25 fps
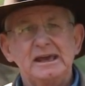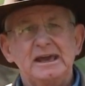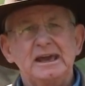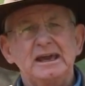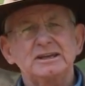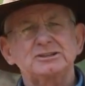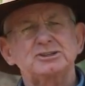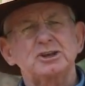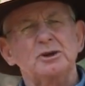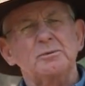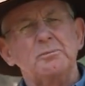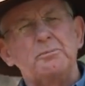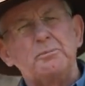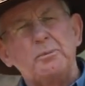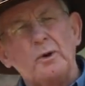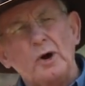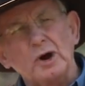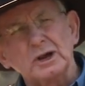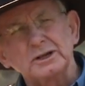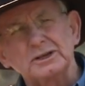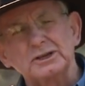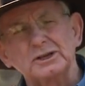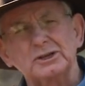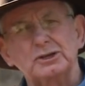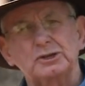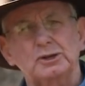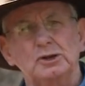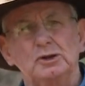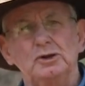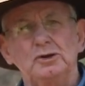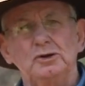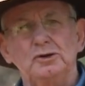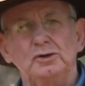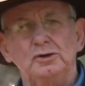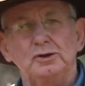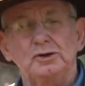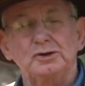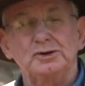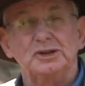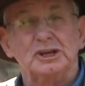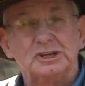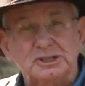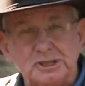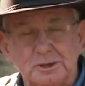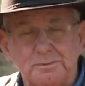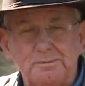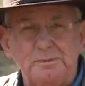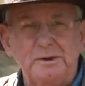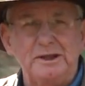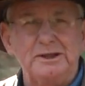It's important to
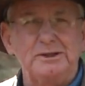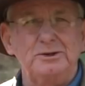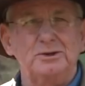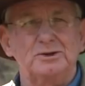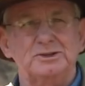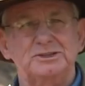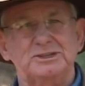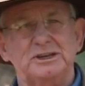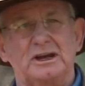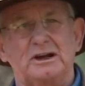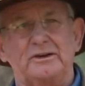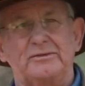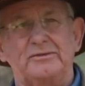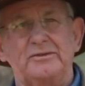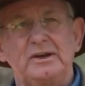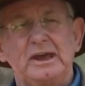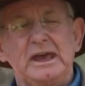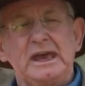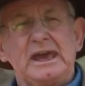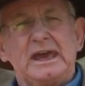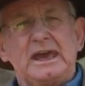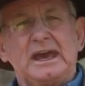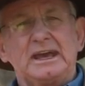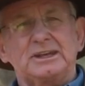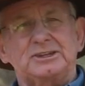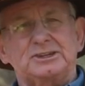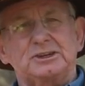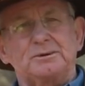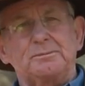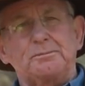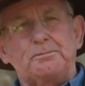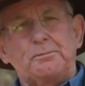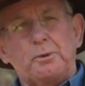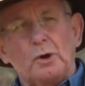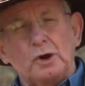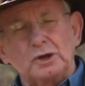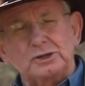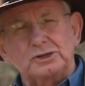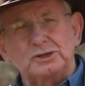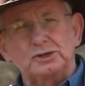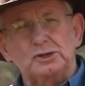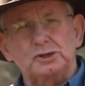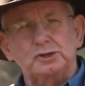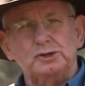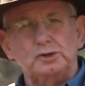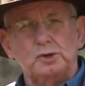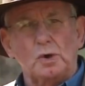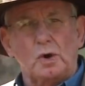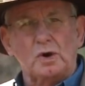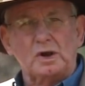discipline yourself. It's important
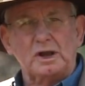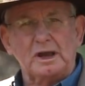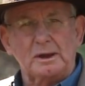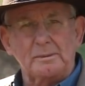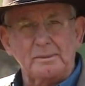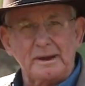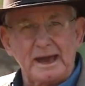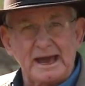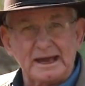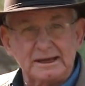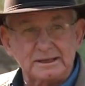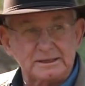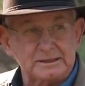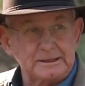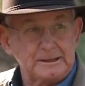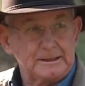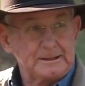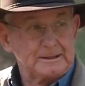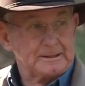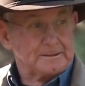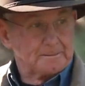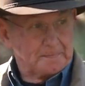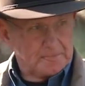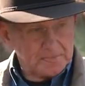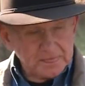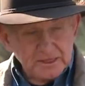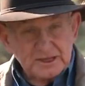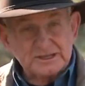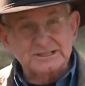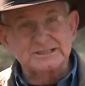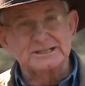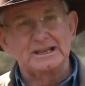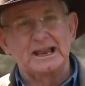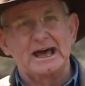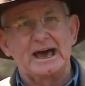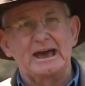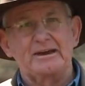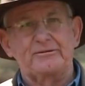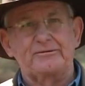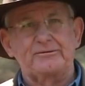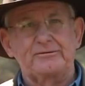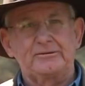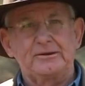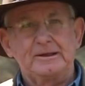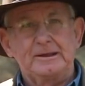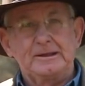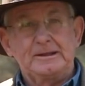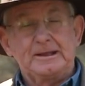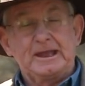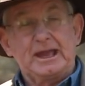to talk about this
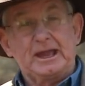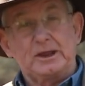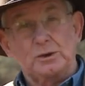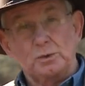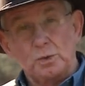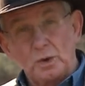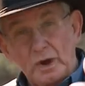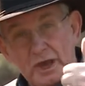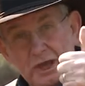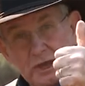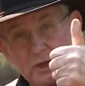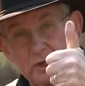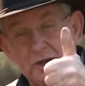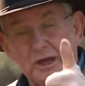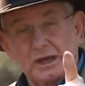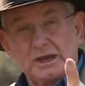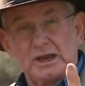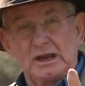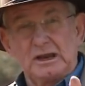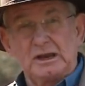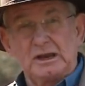life and where you're going to